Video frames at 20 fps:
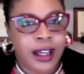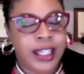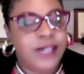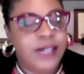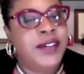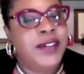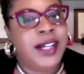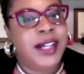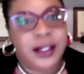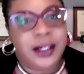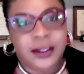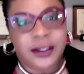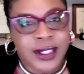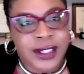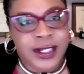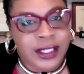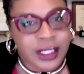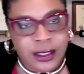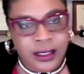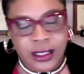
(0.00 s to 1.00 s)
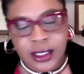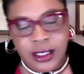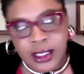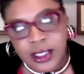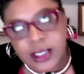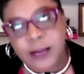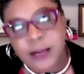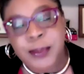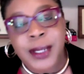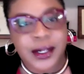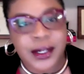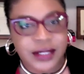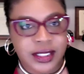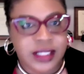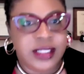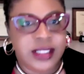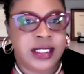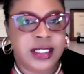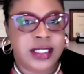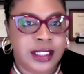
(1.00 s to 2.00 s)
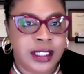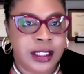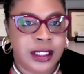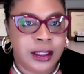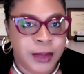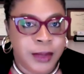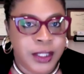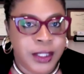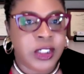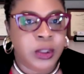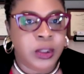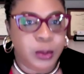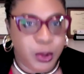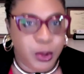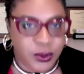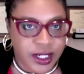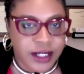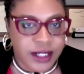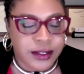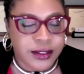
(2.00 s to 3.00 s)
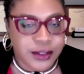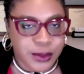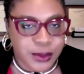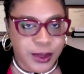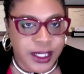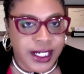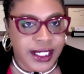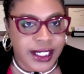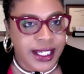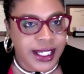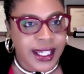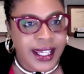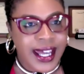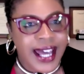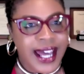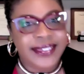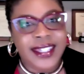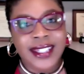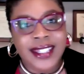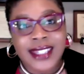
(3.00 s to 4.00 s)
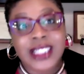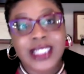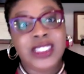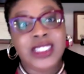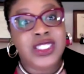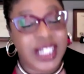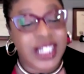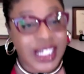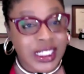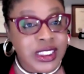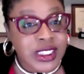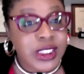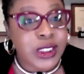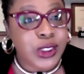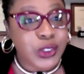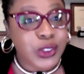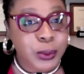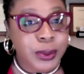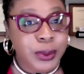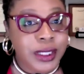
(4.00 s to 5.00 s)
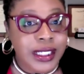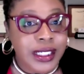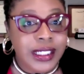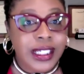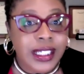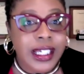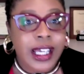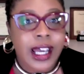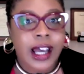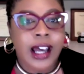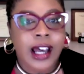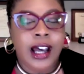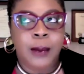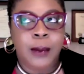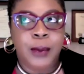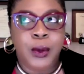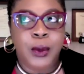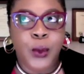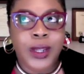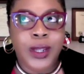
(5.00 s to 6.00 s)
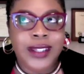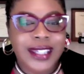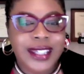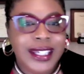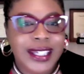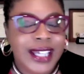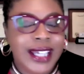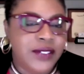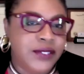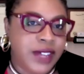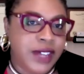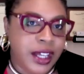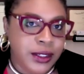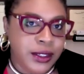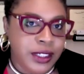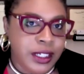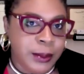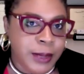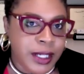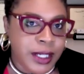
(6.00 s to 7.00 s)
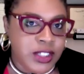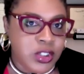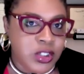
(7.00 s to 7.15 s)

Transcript: in comparison to the medical providers, right? I think that's changed a little bit. But one thing I valued in my